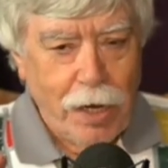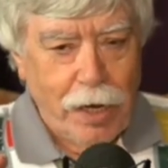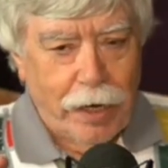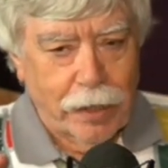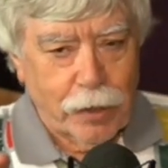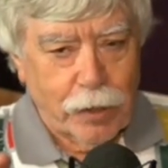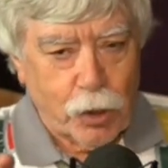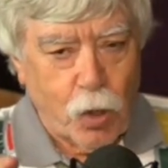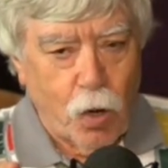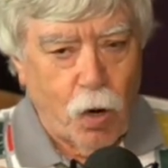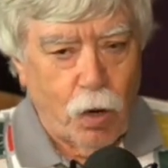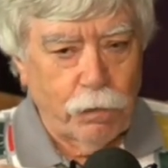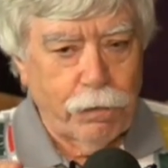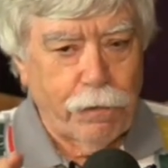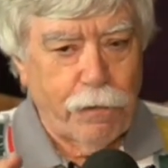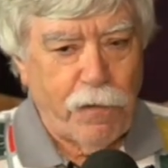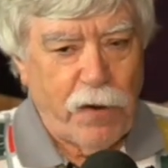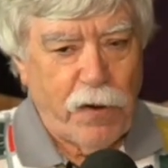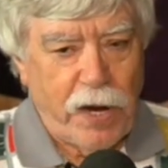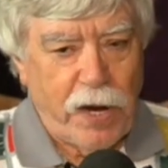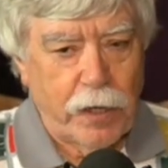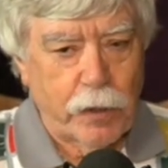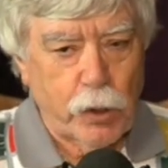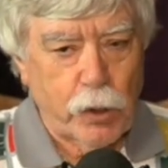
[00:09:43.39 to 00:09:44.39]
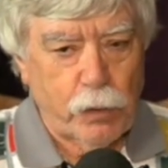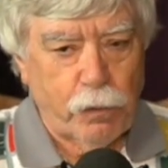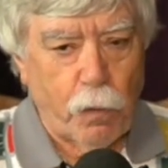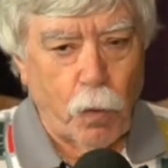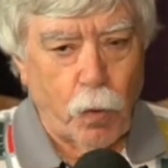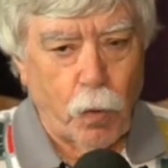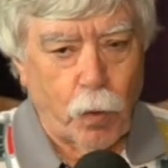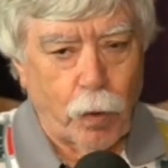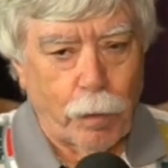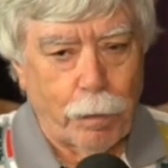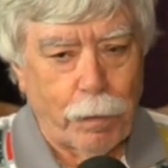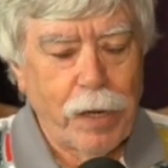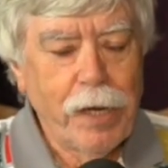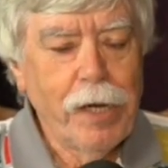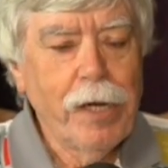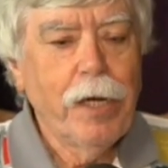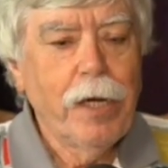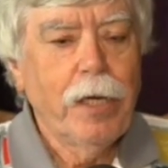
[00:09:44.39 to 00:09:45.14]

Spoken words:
It's called Fans Forum.